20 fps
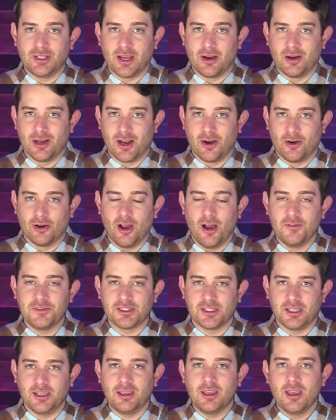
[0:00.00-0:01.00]
Darren
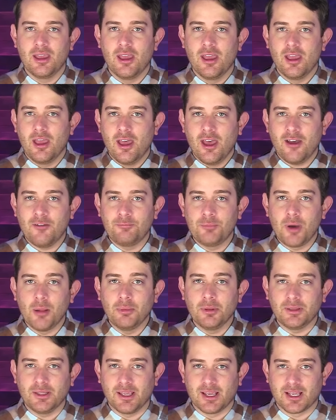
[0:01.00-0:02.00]
Aronofsky have
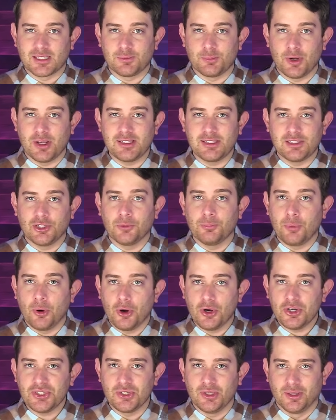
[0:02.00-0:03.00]
publicly expressed their
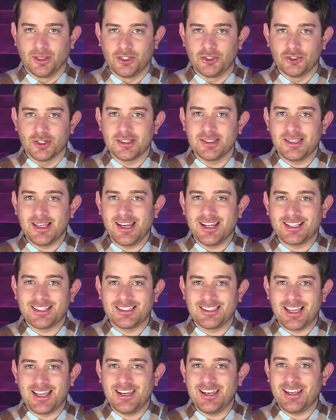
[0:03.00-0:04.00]
personal interest in
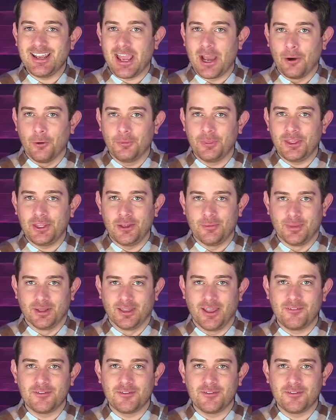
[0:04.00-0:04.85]
extending healthy human